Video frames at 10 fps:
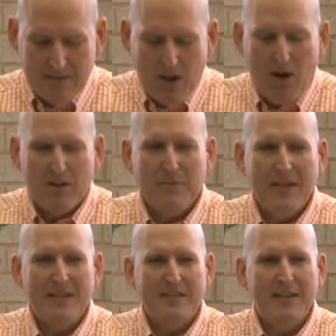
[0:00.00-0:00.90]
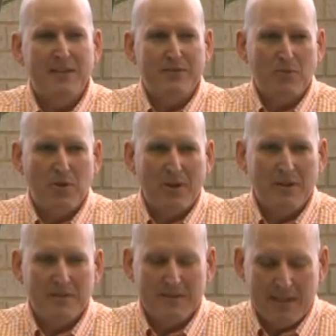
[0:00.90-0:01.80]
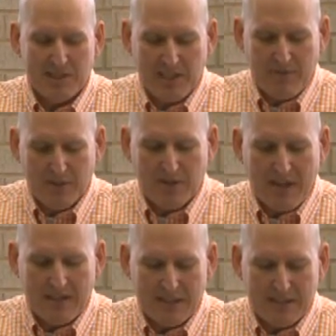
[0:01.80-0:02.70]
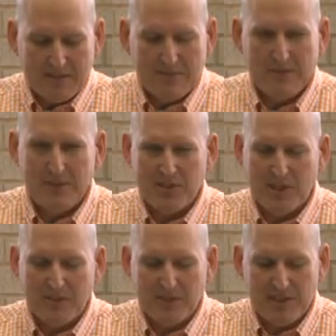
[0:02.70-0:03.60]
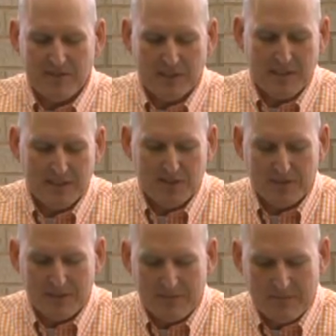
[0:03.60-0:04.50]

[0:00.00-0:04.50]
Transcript: hard men at the end of the war, and suffered greatly for the service of their country.